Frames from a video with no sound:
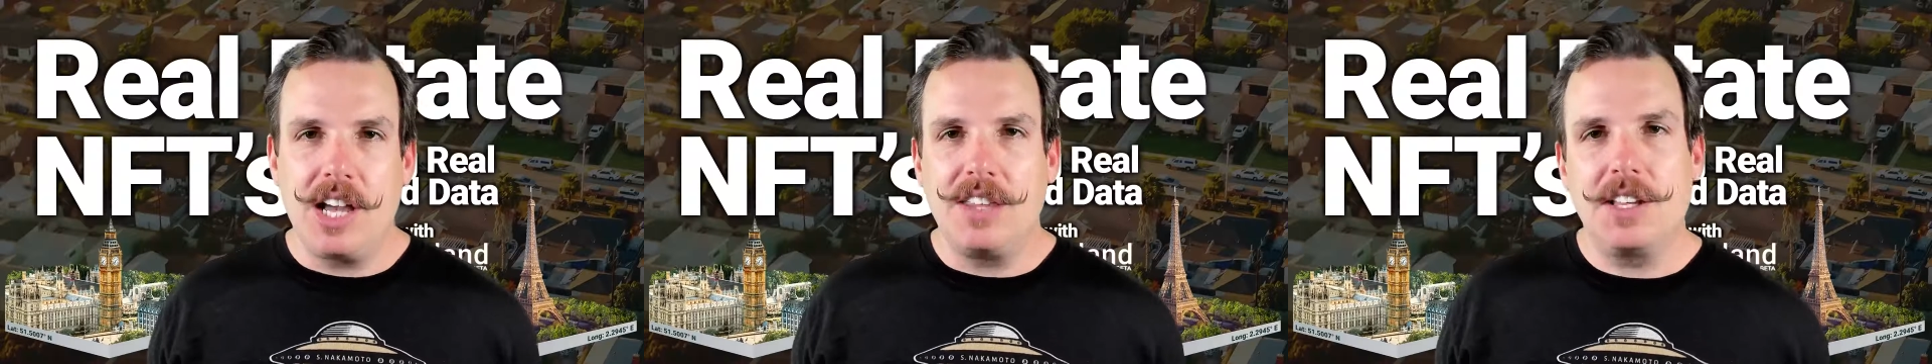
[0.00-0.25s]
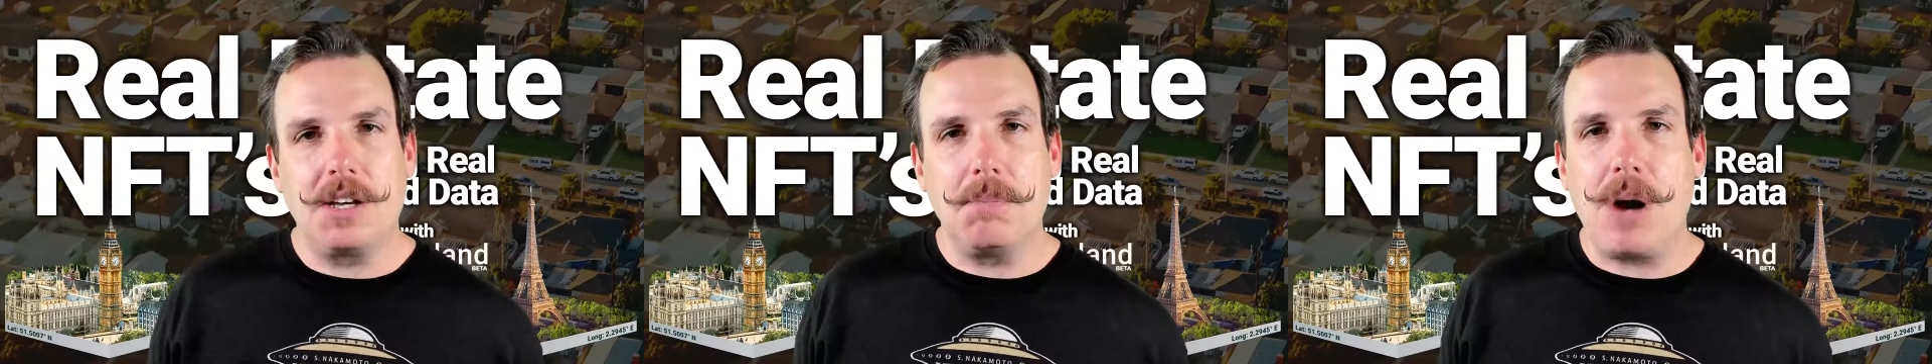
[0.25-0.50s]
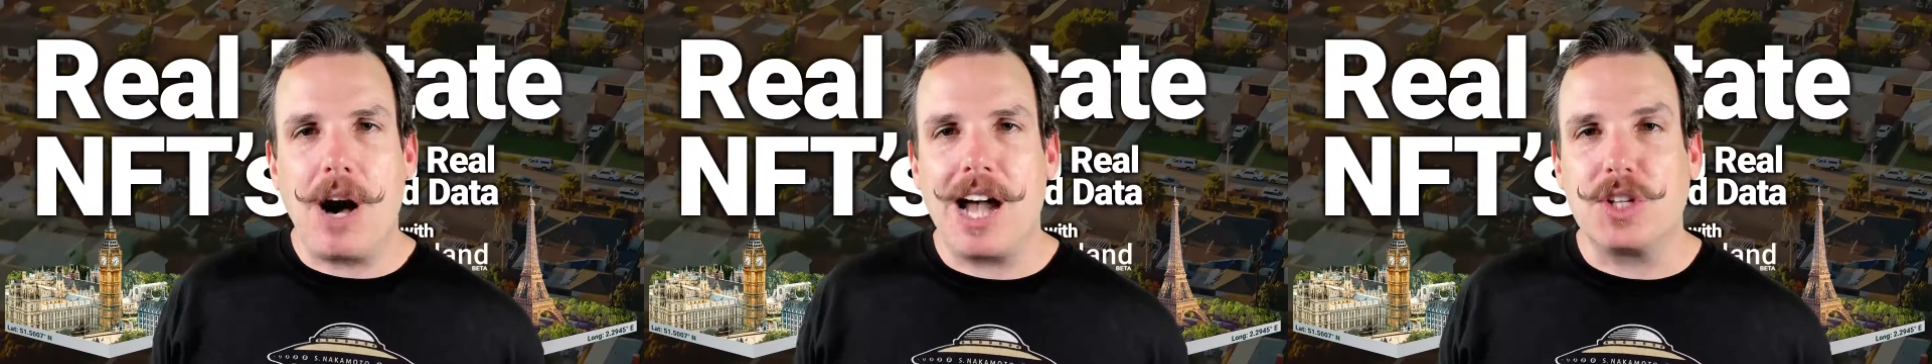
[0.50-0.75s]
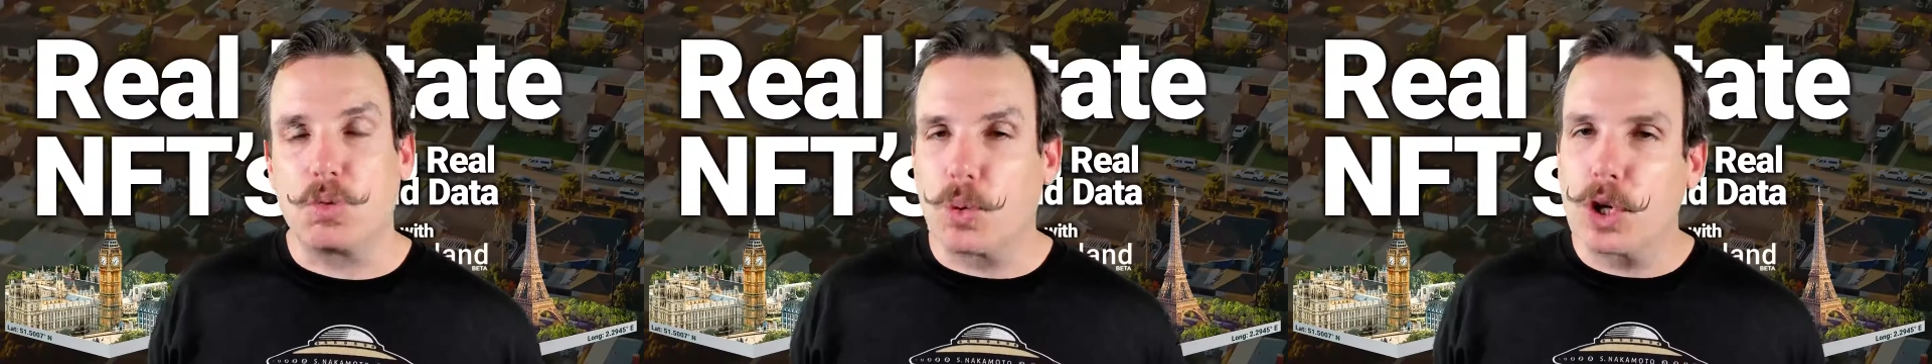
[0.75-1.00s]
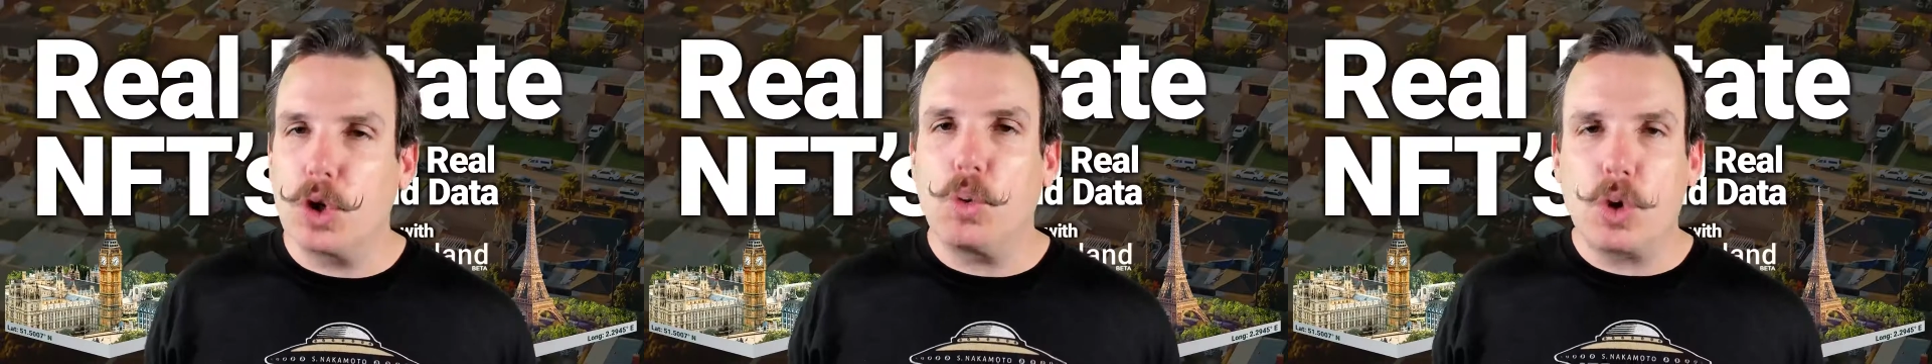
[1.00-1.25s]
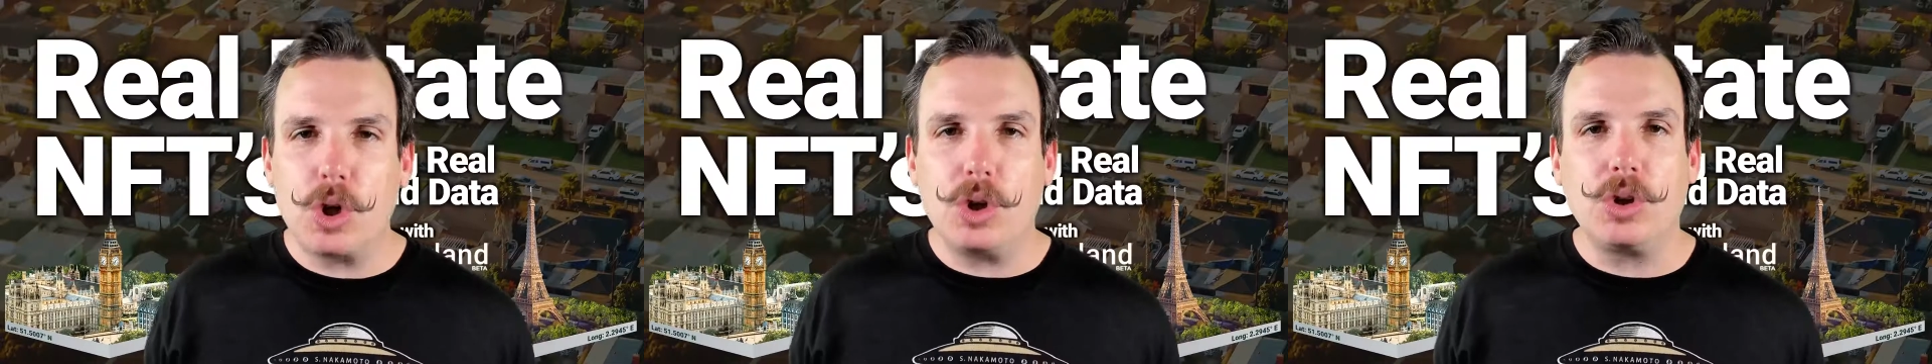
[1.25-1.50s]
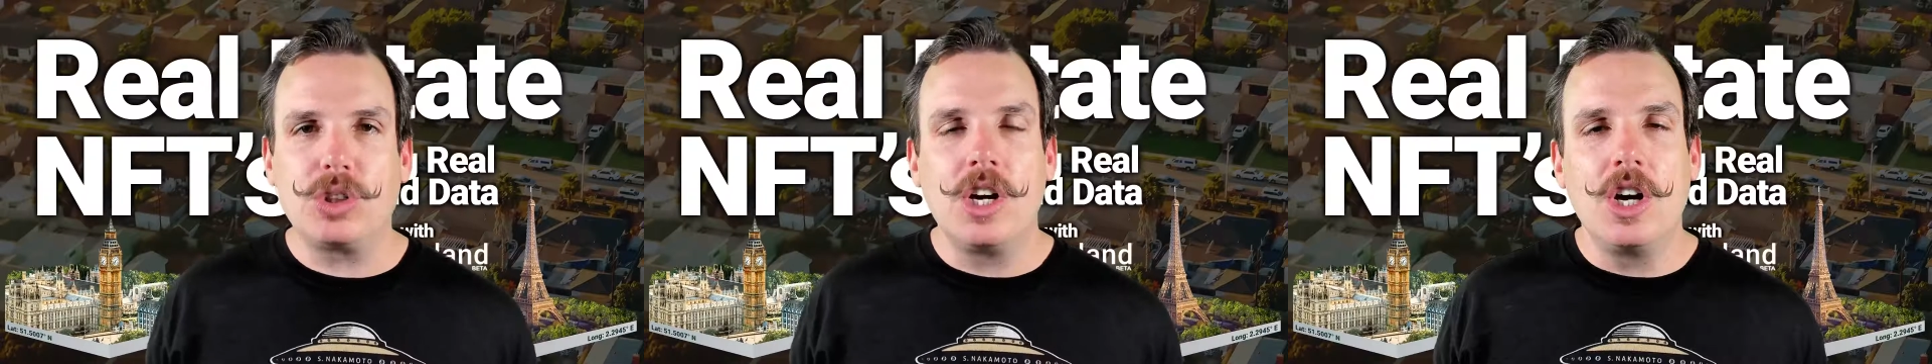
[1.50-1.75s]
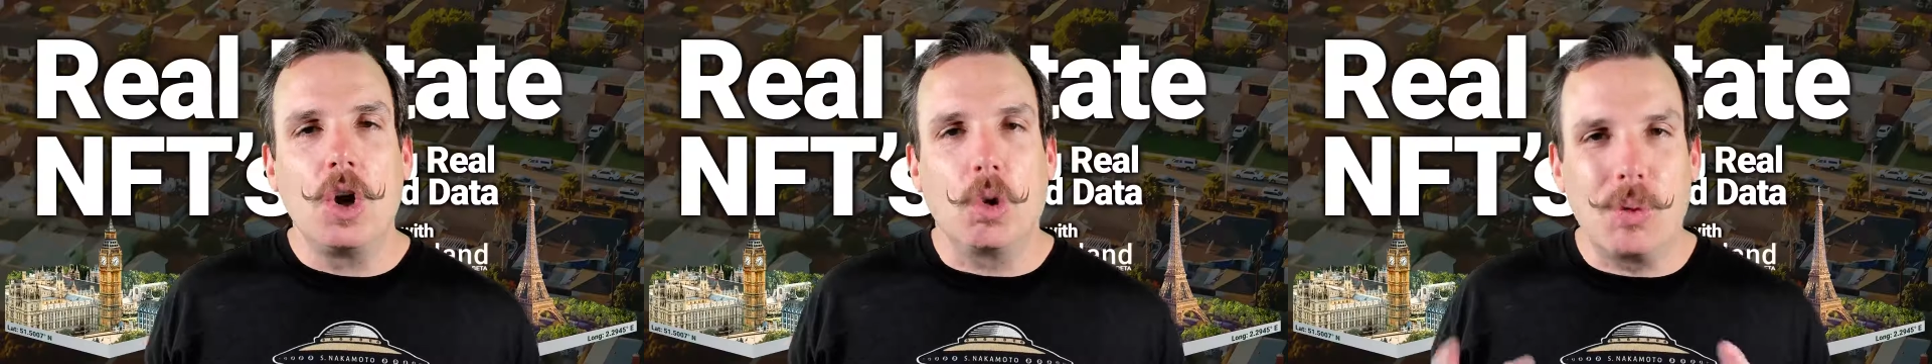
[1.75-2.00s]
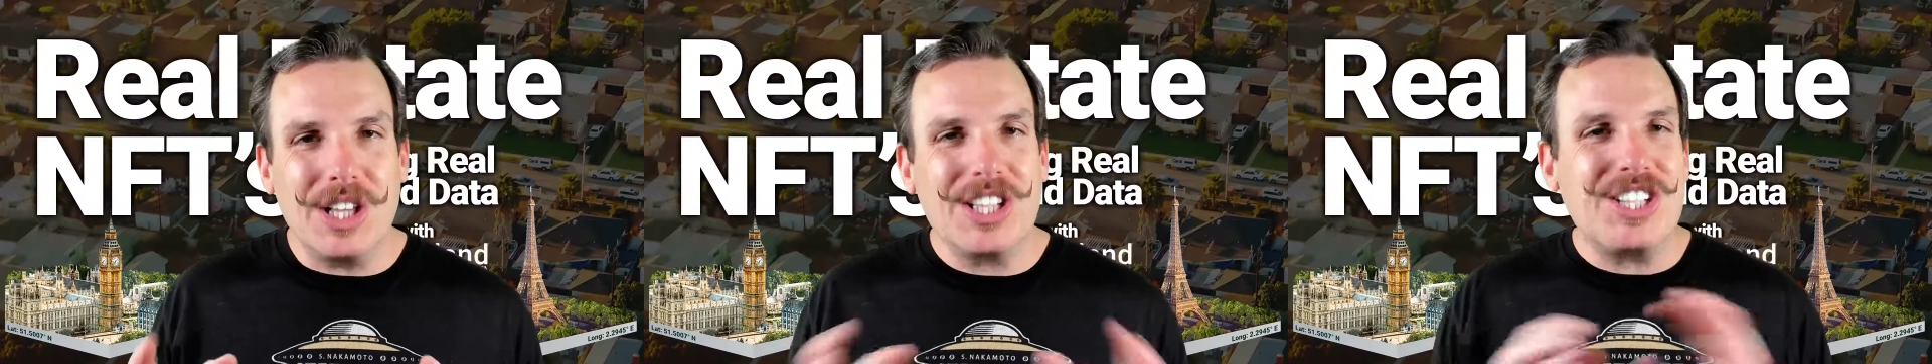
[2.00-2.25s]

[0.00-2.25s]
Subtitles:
that combines real-world real